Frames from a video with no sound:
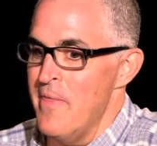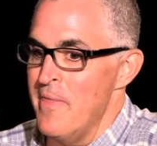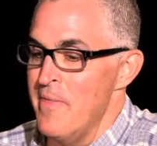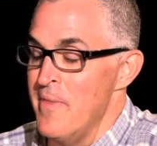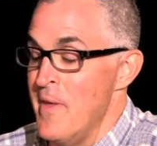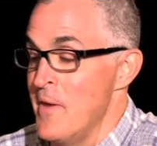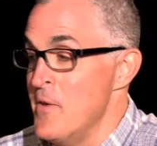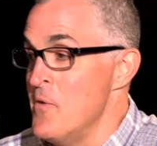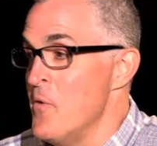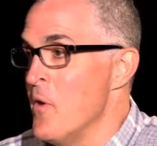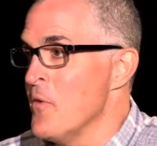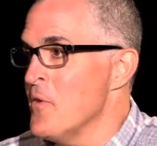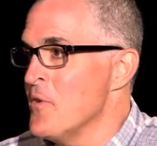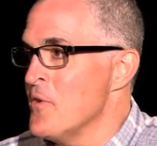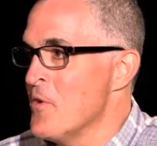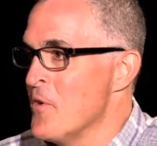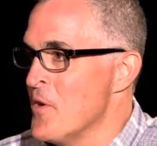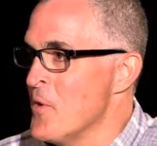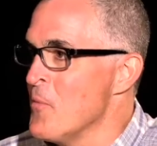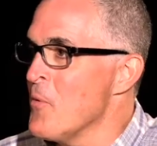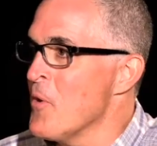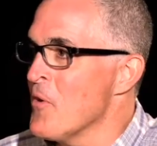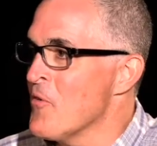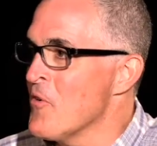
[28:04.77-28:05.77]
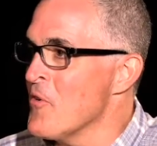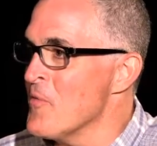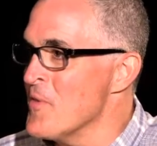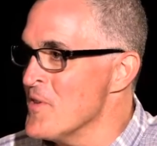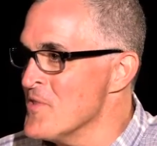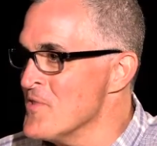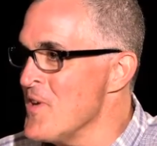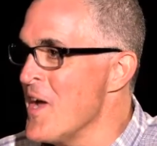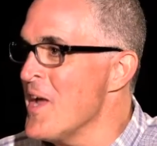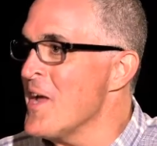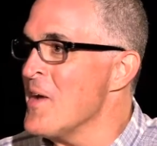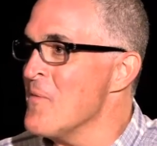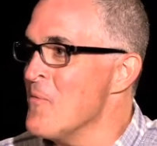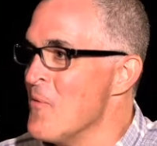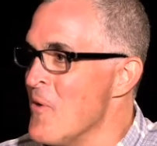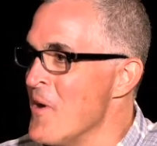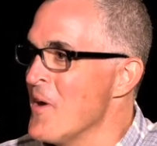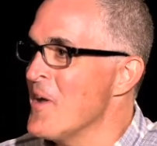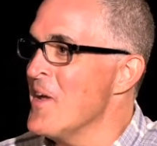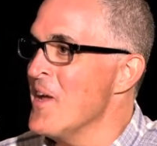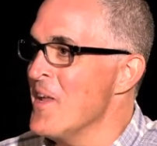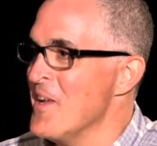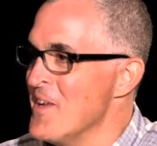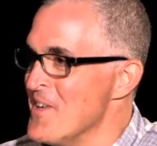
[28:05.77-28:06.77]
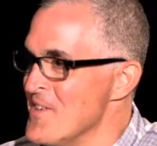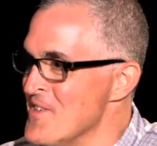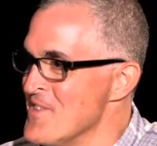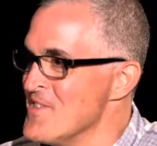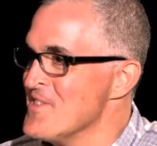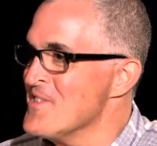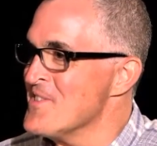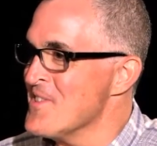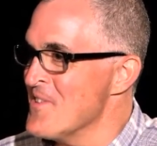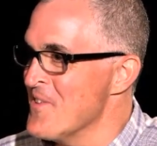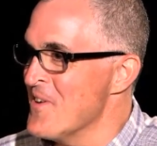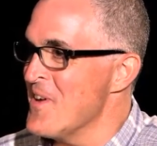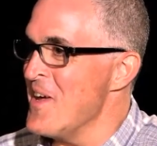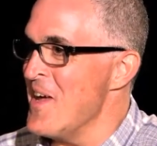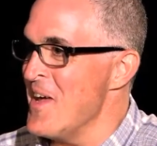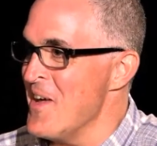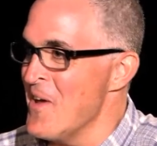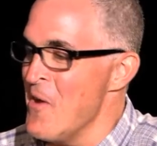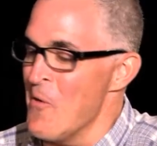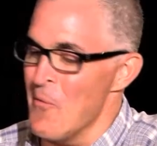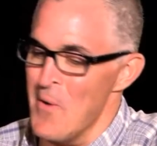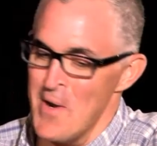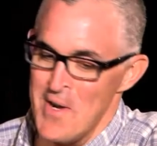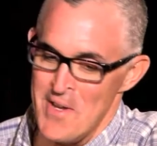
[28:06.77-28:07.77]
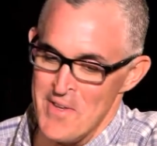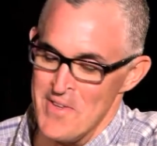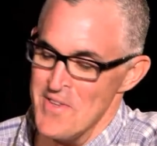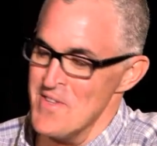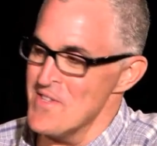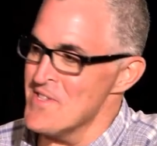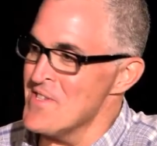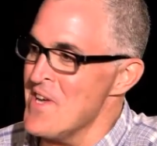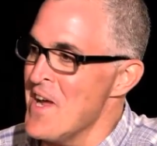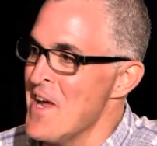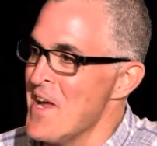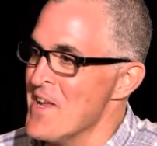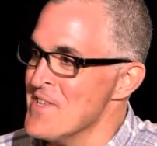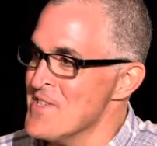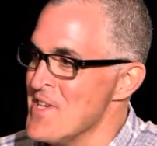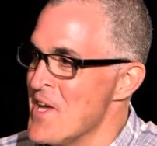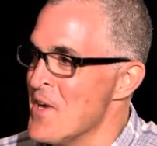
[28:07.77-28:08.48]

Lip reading: they do all the dirty work for me. So I can walk in and just, go right into the science.